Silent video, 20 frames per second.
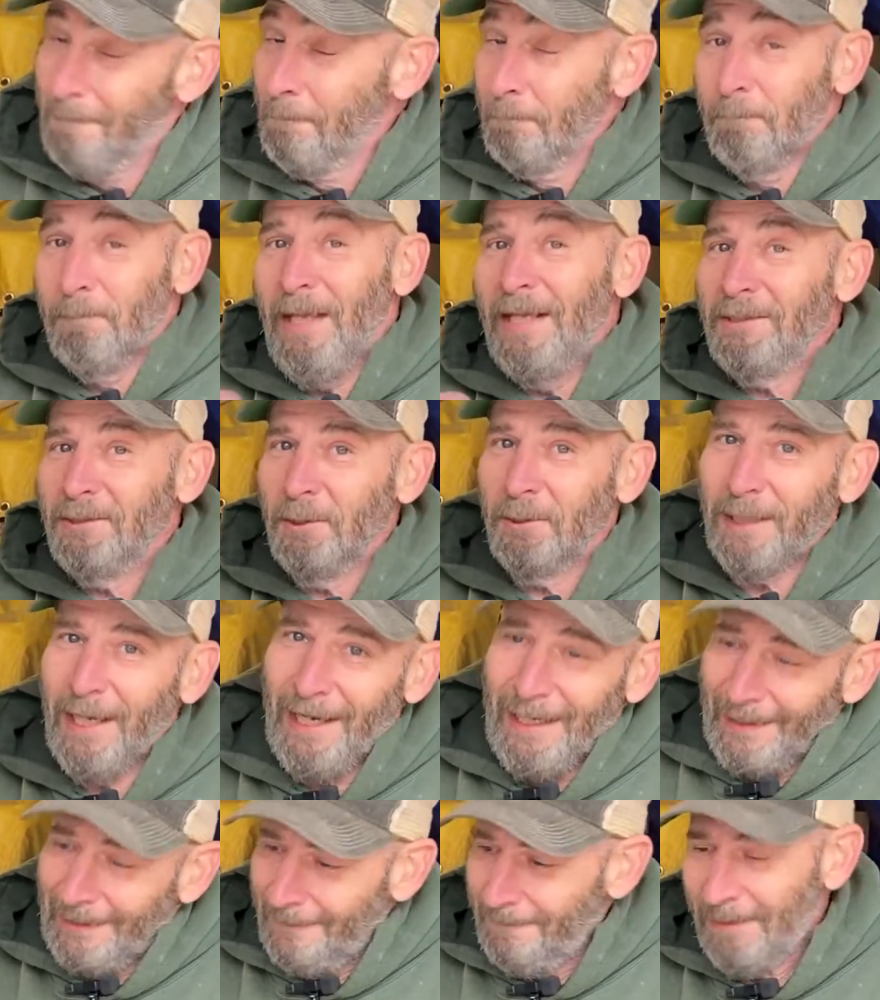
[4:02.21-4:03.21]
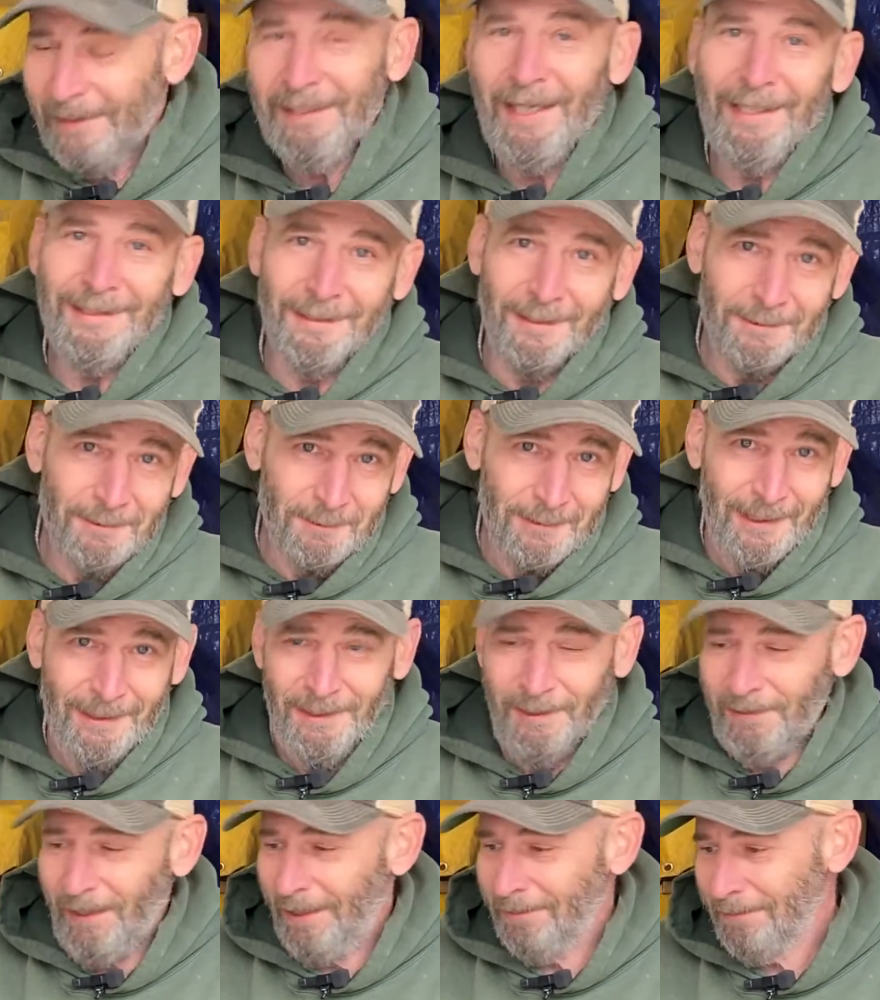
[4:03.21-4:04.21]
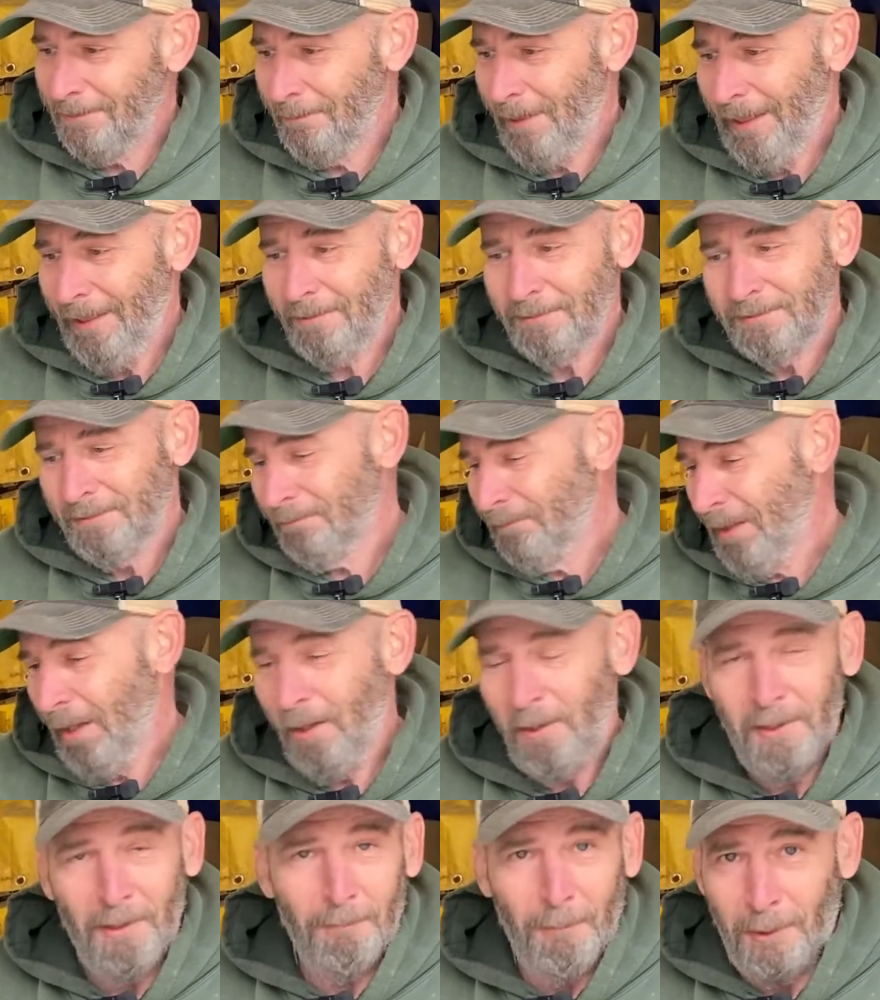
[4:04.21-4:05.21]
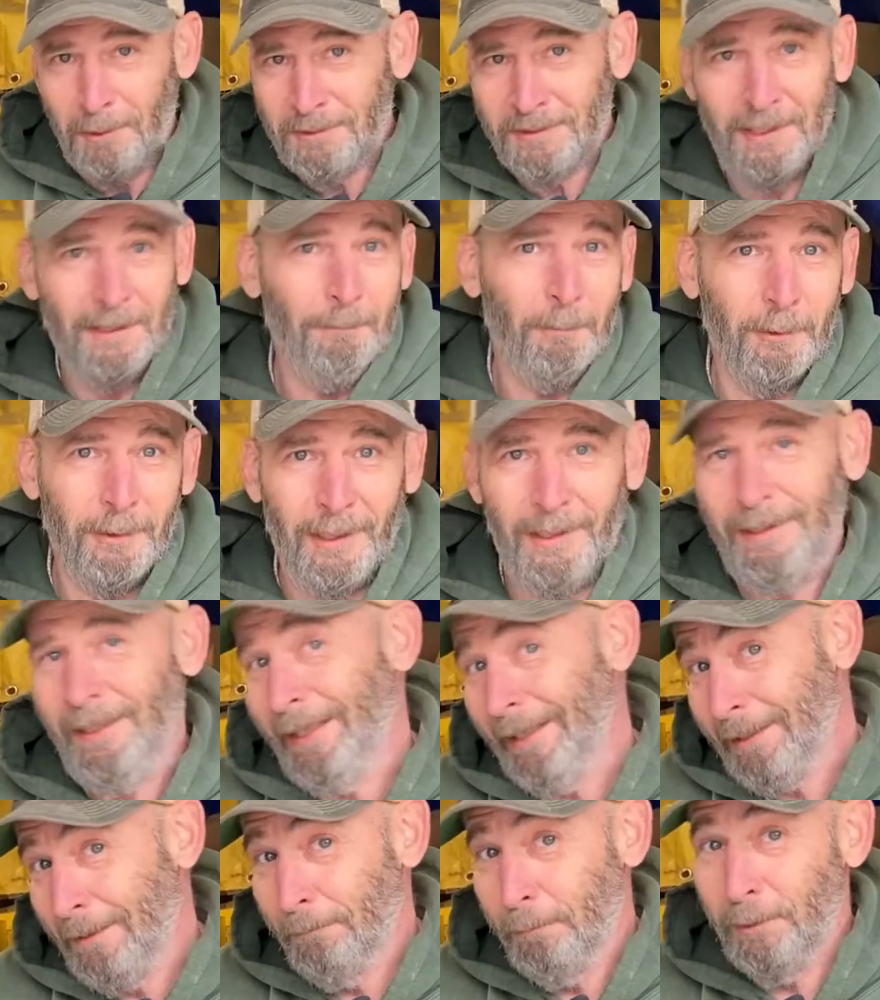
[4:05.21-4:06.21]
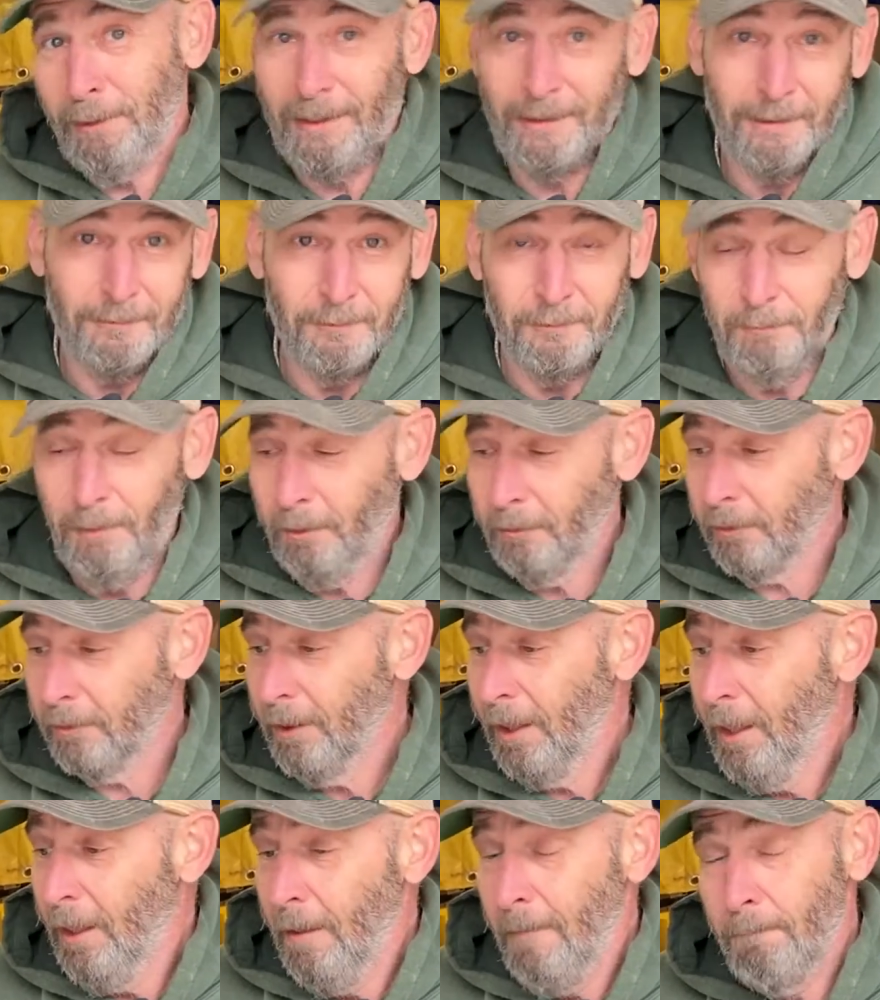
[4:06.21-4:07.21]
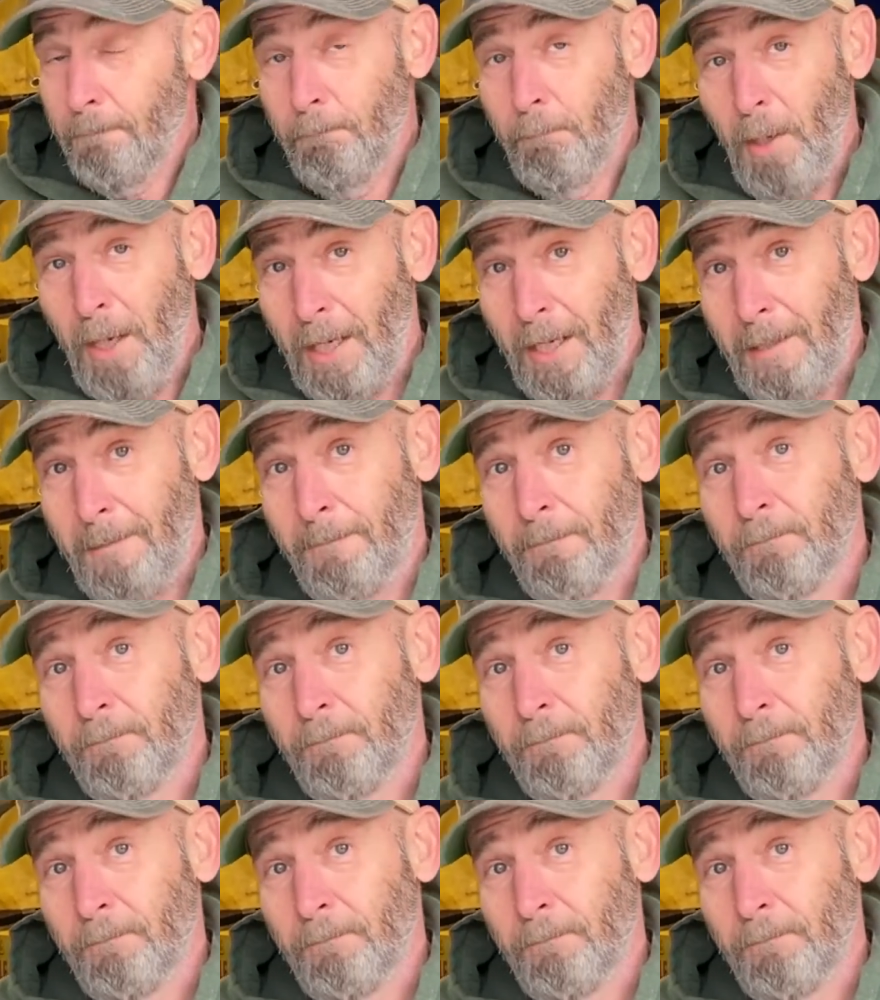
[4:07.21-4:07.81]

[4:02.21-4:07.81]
That's okay. It has 190,000 miles. All the parts I put on it, I could put on a new motor. But